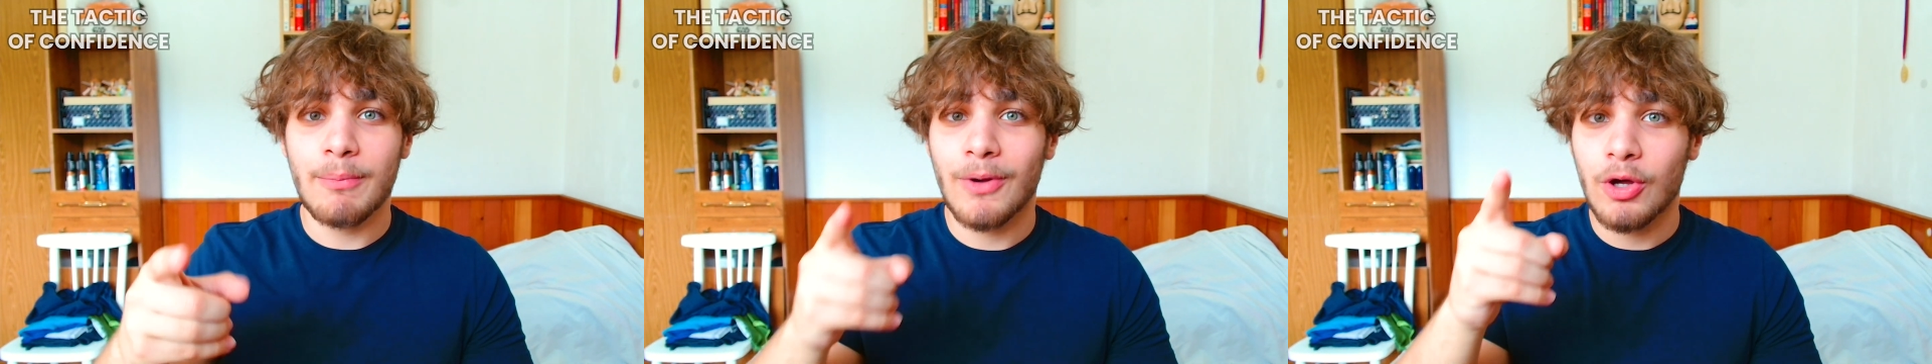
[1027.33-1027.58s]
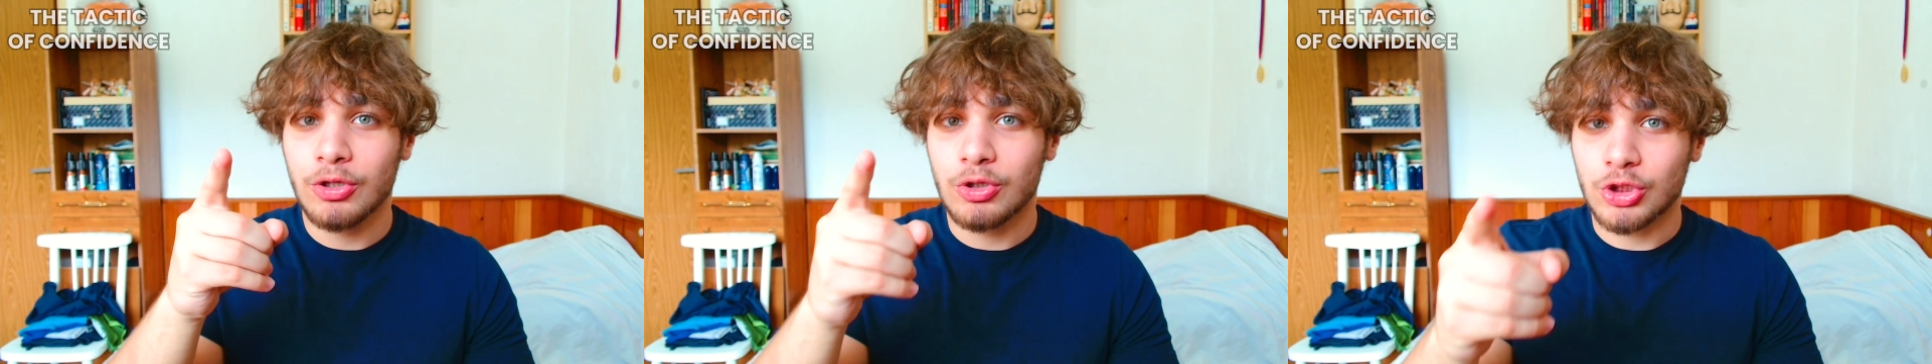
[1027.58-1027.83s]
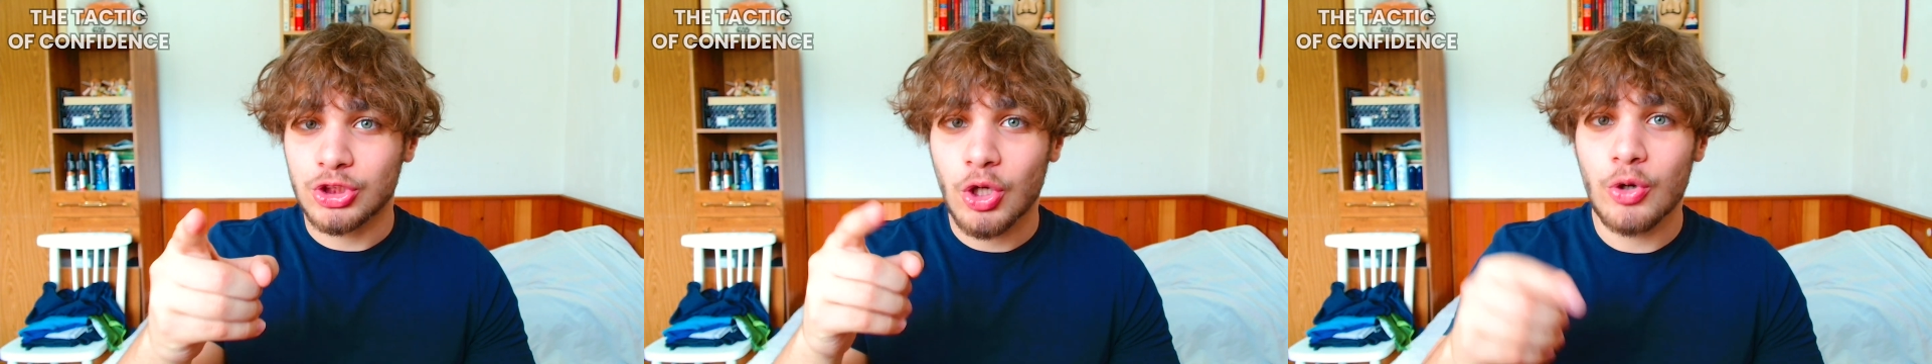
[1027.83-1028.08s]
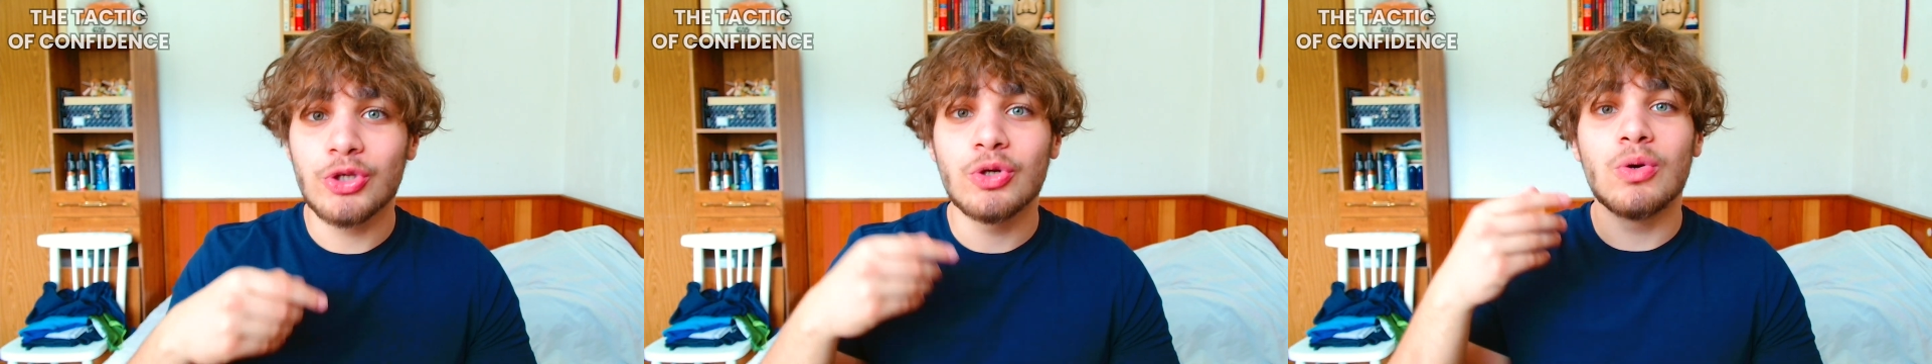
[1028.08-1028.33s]
going to show
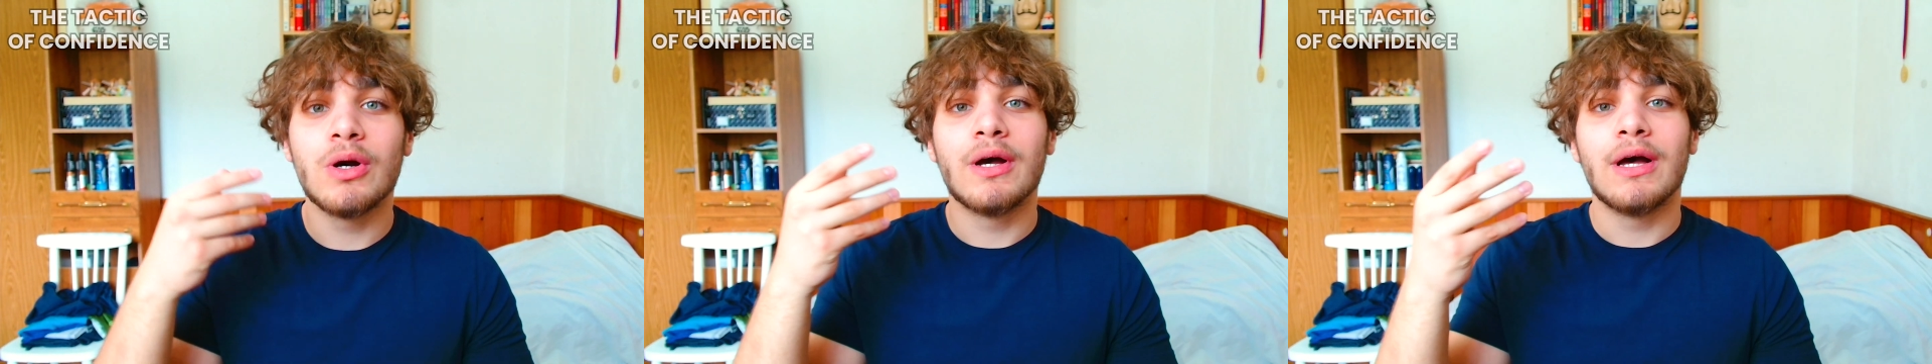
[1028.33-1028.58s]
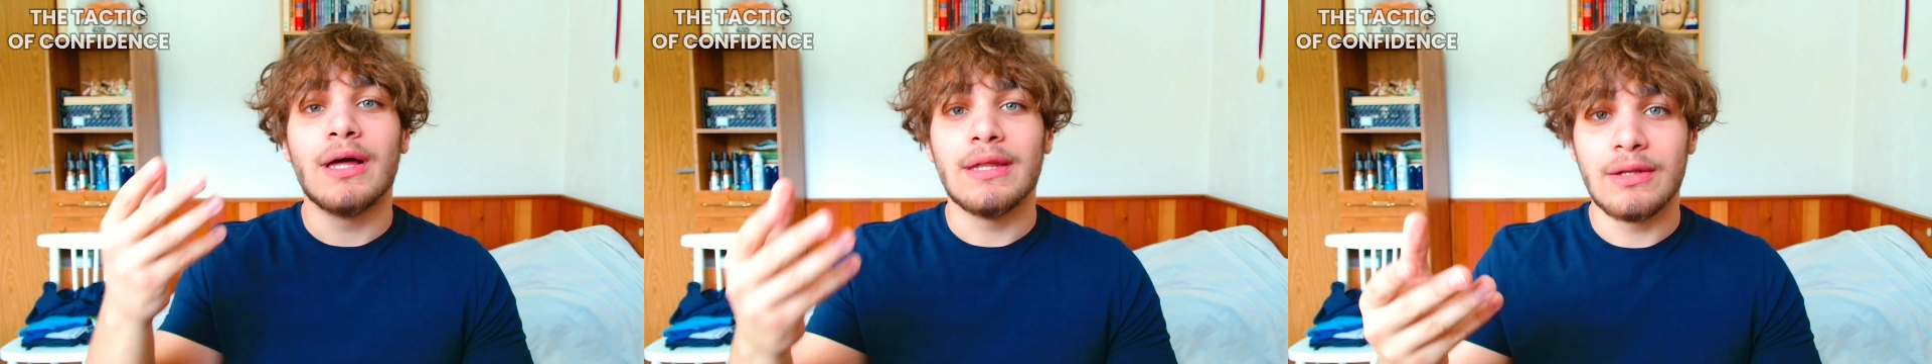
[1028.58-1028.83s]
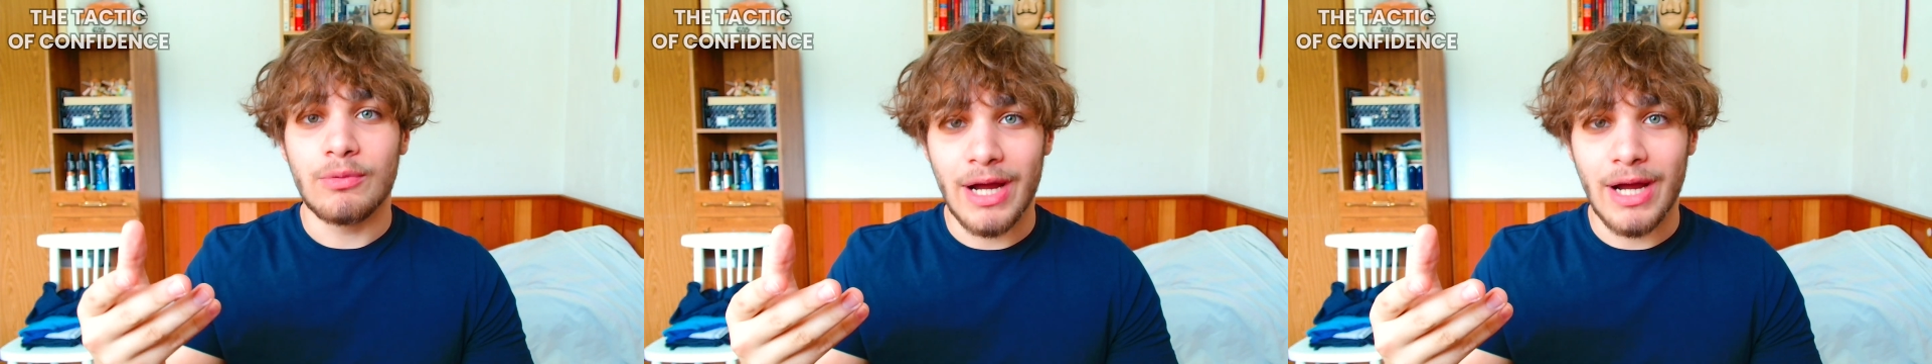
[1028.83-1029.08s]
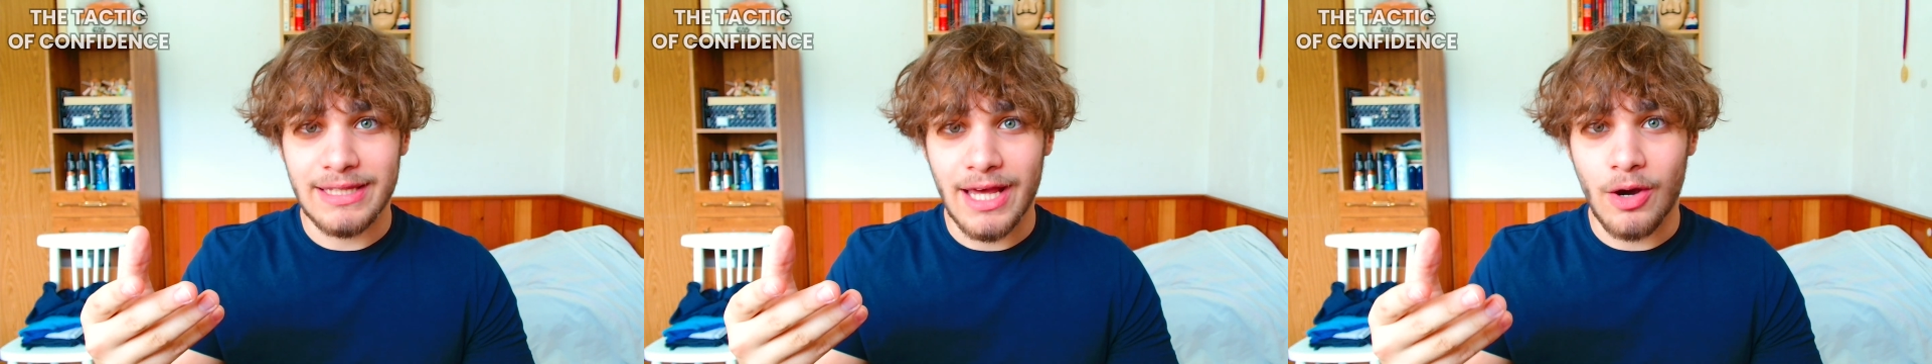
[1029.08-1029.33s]
you right
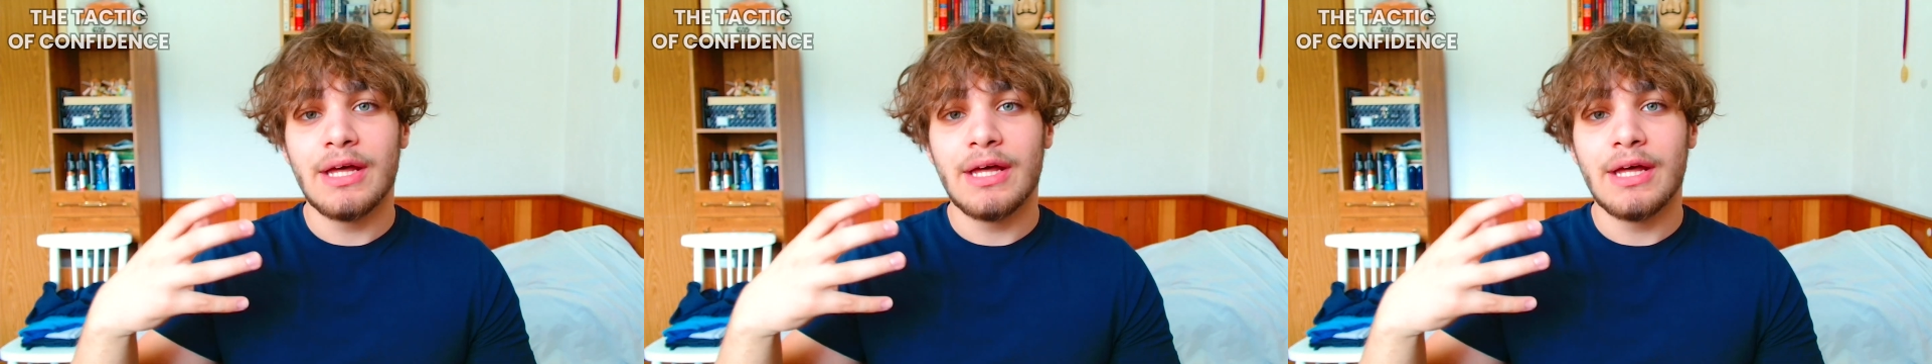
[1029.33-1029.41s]
now.